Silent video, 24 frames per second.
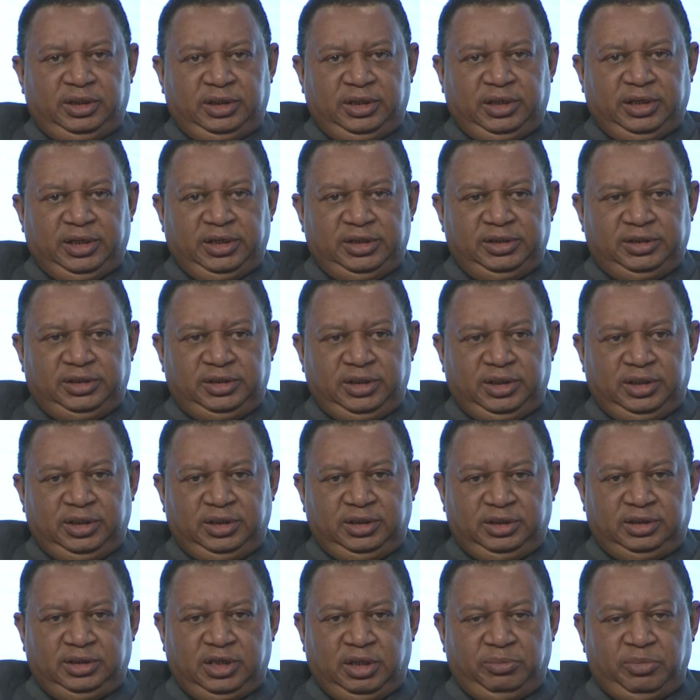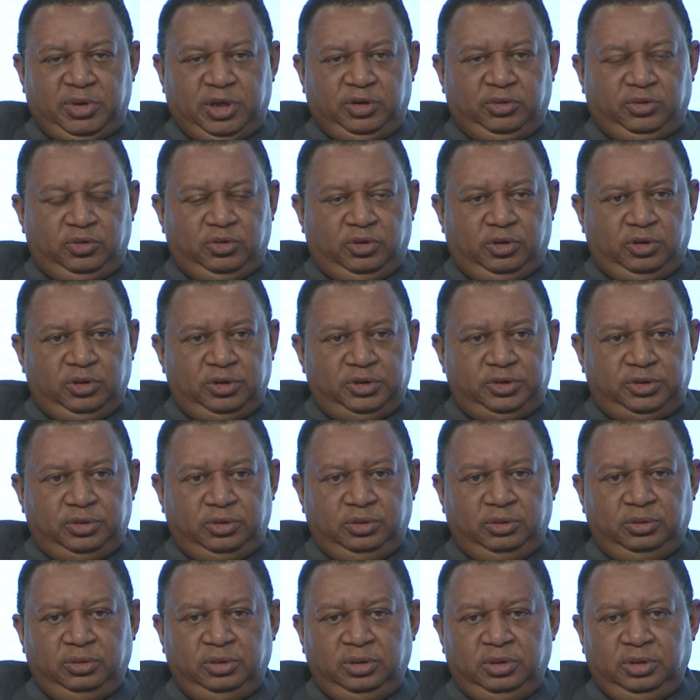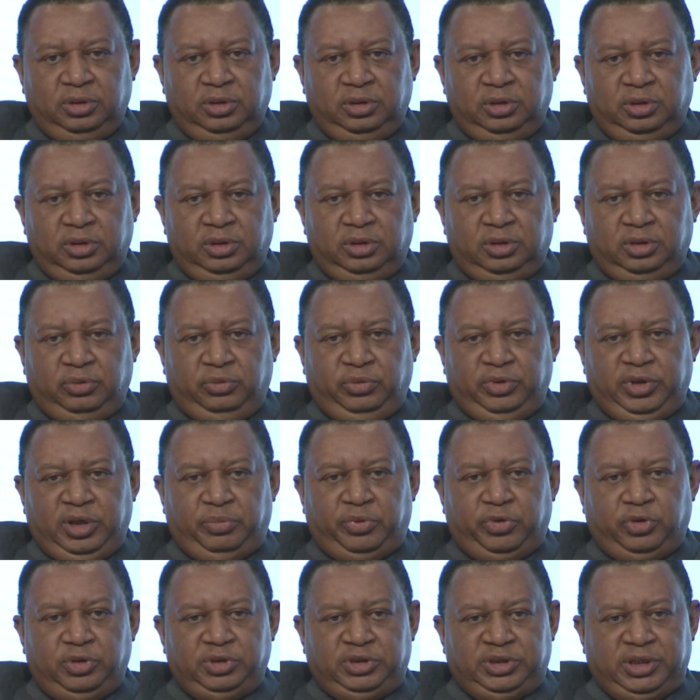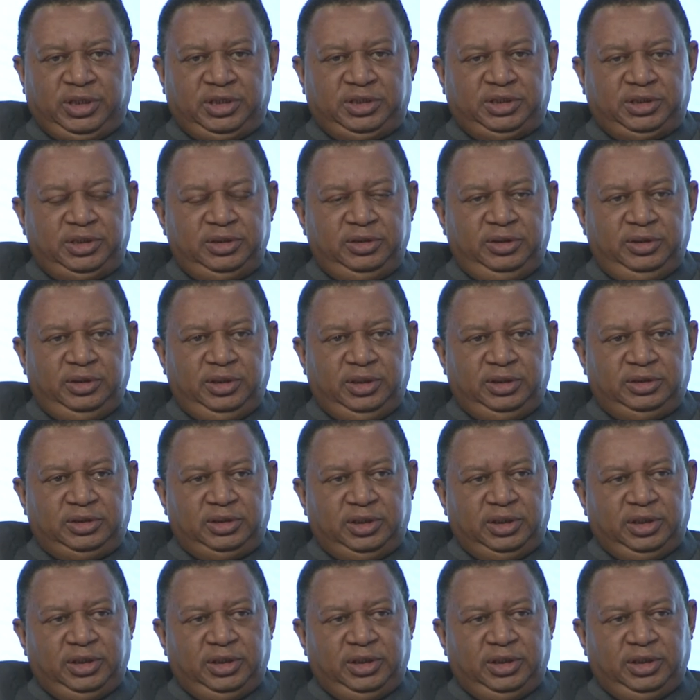has come out also with a projection that